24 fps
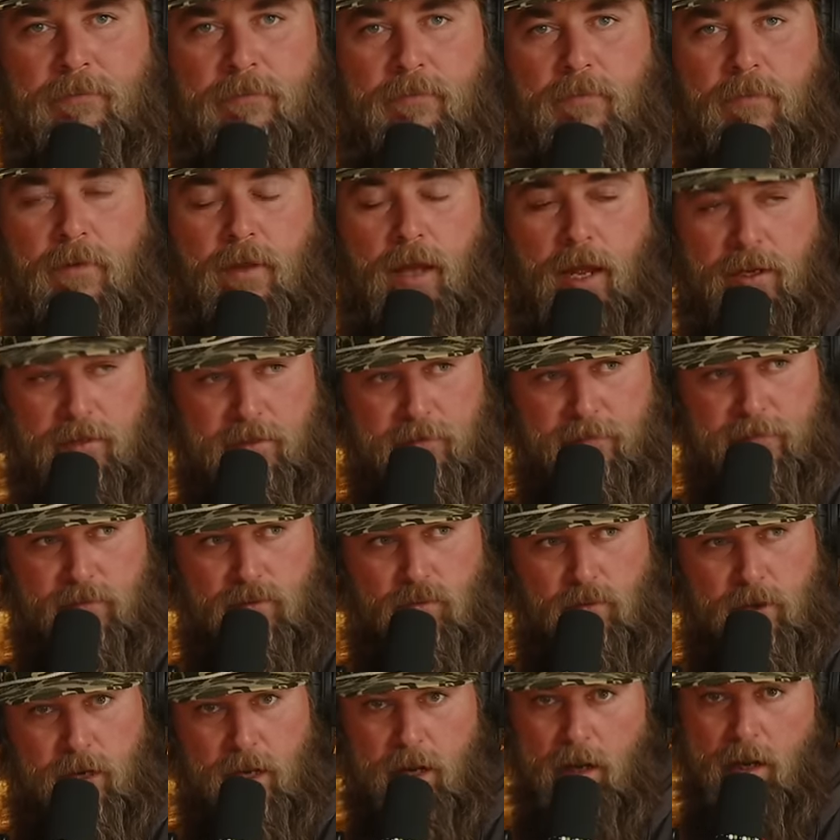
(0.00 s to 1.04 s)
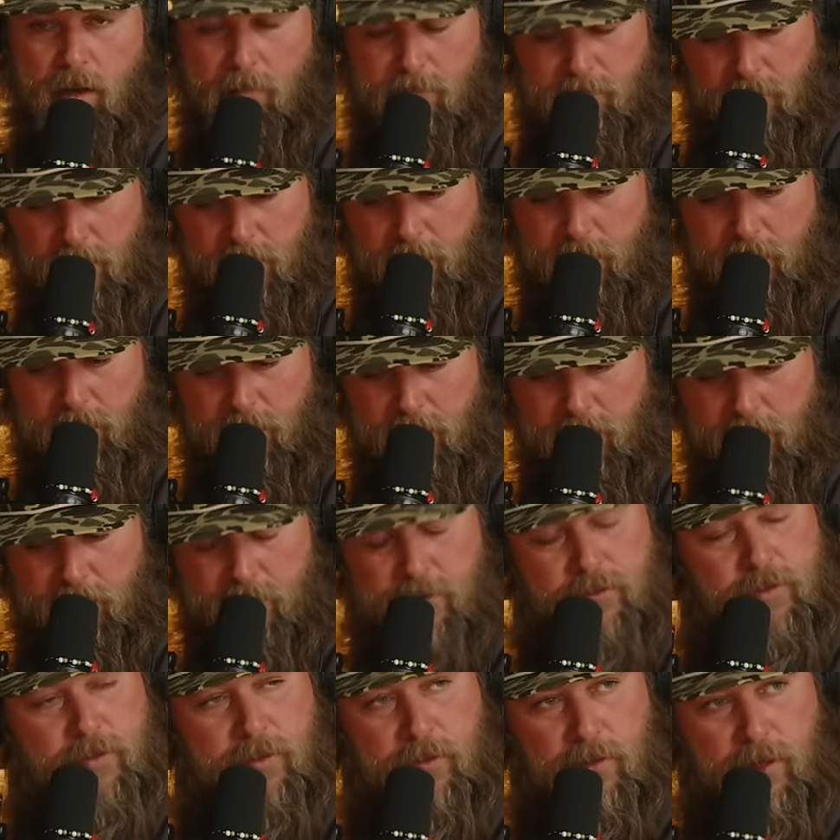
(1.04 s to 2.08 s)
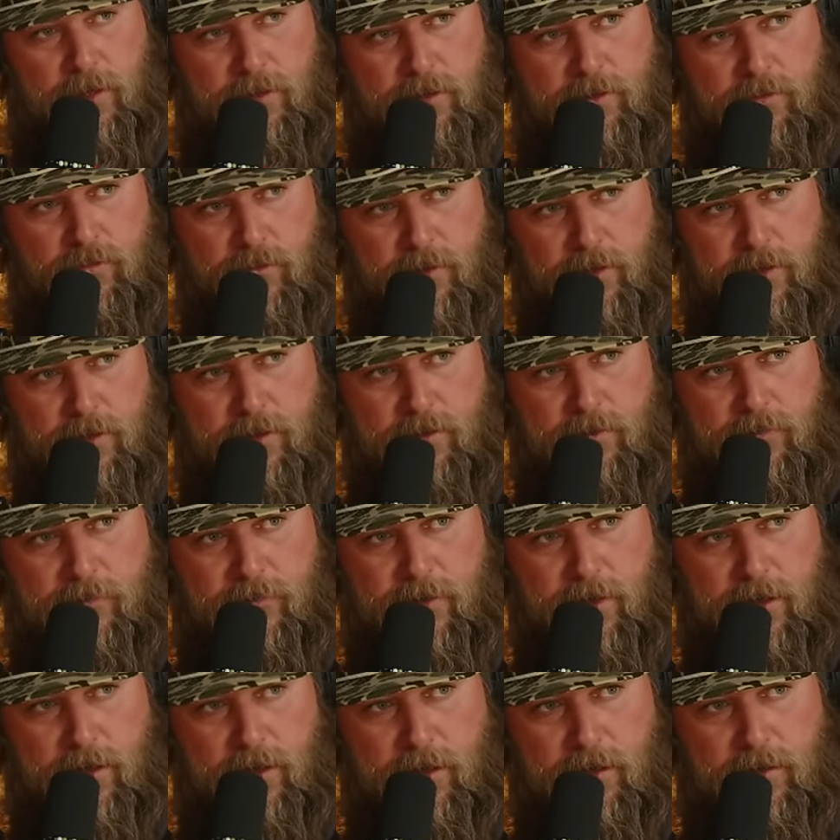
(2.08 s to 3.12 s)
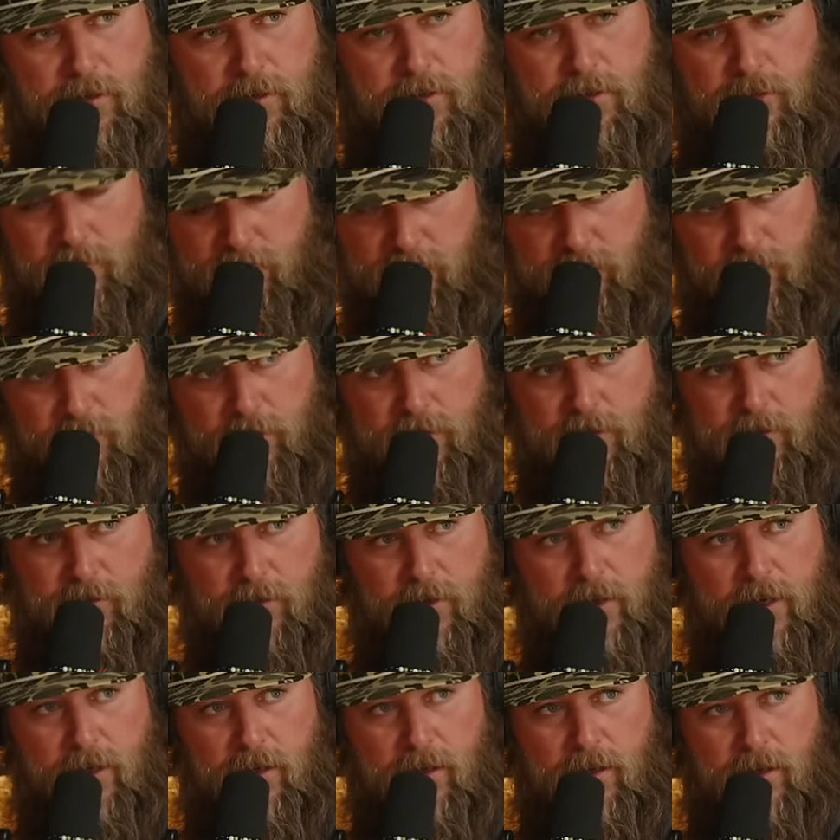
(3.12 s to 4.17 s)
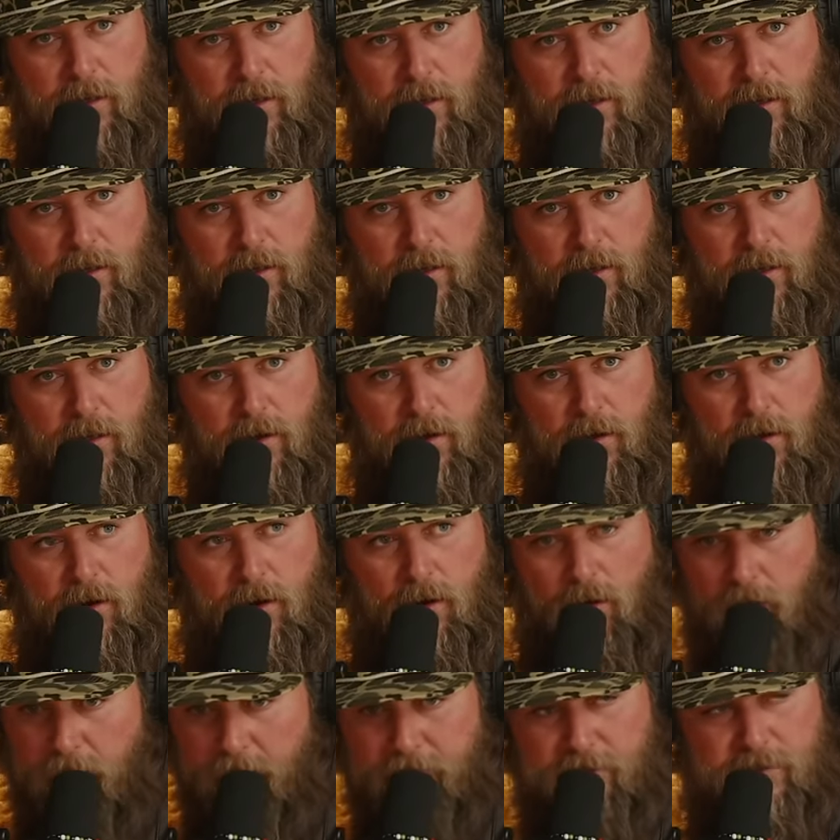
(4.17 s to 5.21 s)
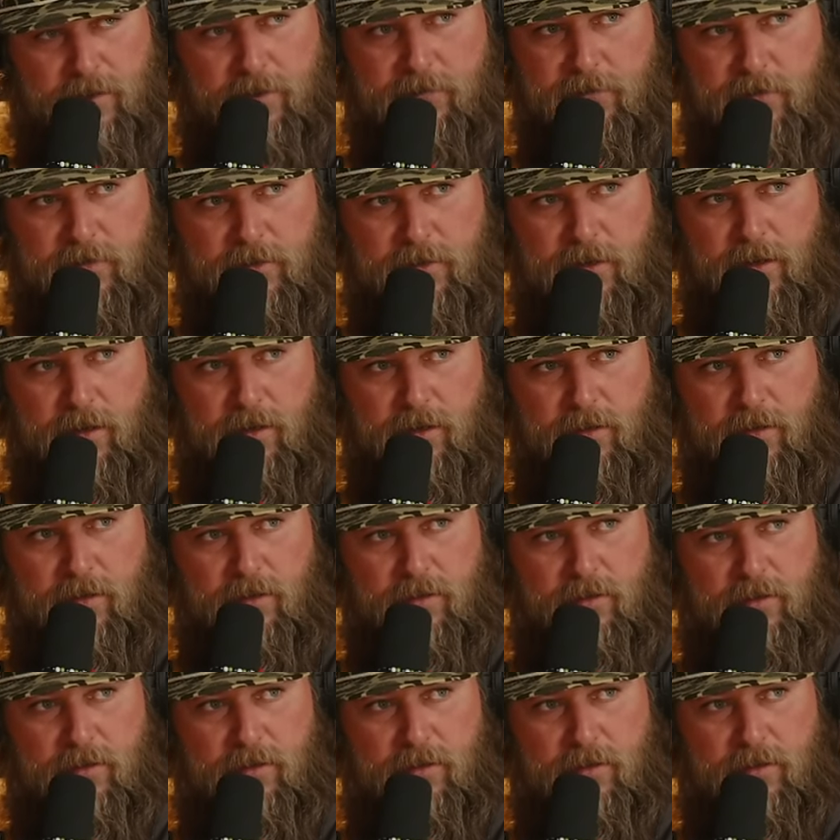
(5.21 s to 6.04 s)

Lots of twenty uh, predator hunters. Lots of twenty two fifty, two forty three. All that stuff's in stock.